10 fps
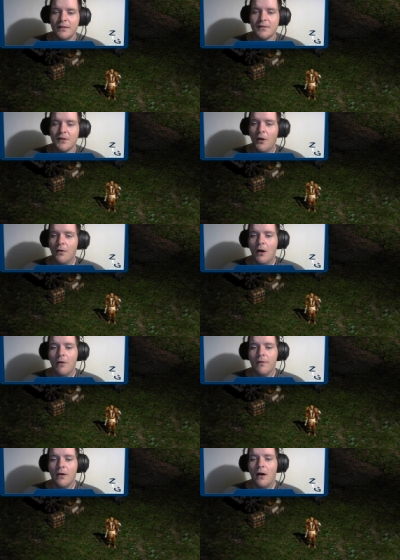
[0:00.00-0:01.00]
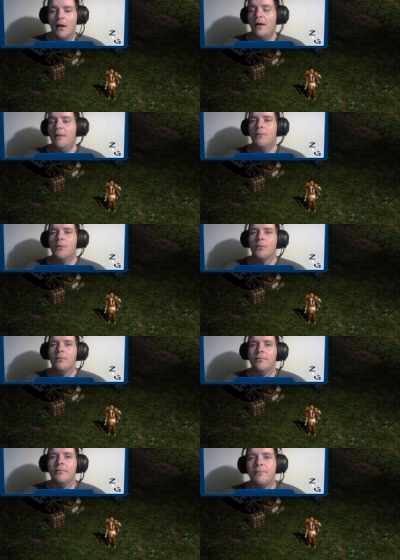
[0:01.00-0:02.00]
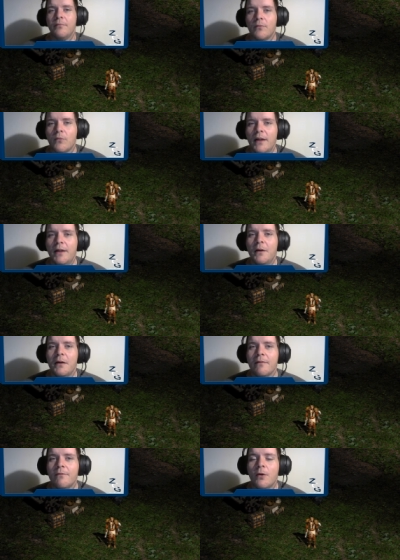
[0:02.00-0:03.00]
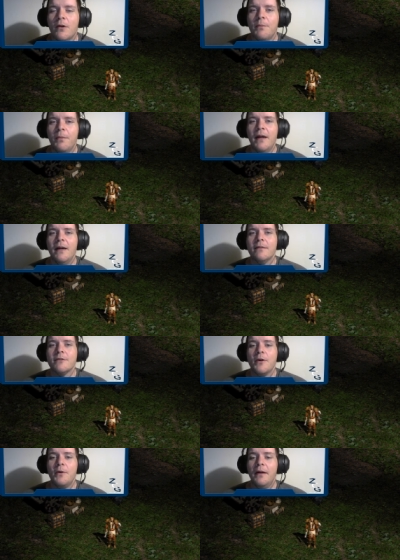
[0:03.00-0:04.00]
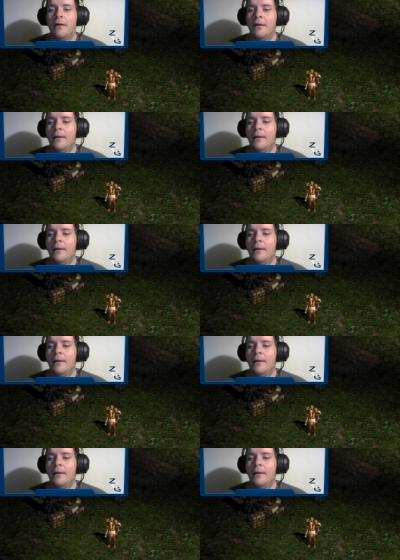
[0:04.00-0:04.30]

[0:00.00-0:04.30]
So overall, I'm really looking forward to playing the Druid.